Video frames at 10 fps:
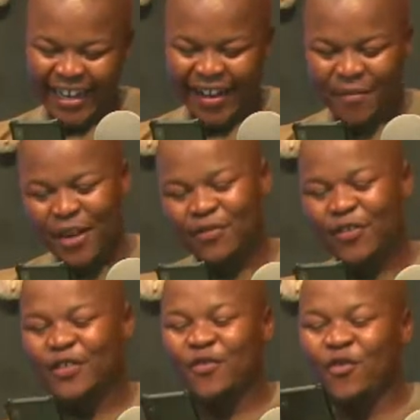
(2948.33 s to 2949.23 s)
March
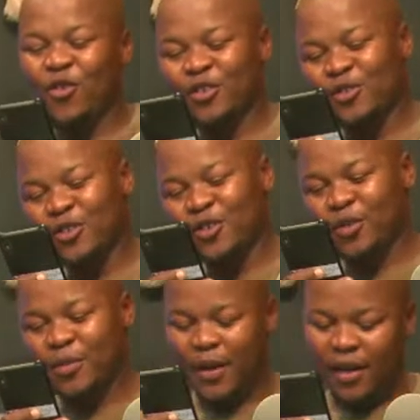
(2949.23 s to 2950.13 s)
fifty-four, two
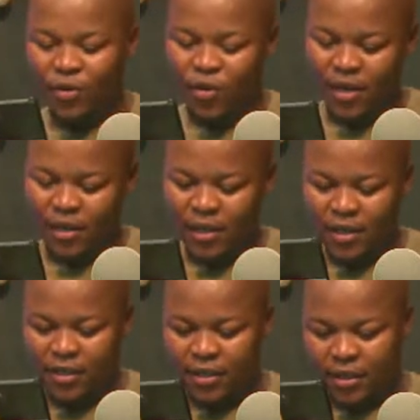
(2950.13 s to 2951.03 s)
shows better than one.
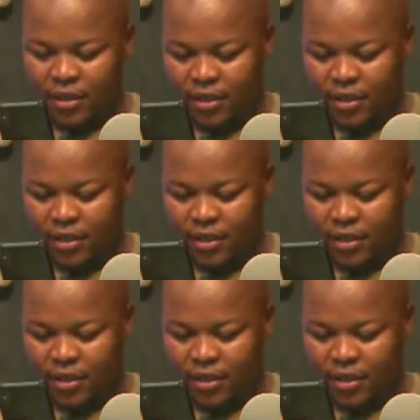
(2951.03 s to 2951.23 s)
Yes.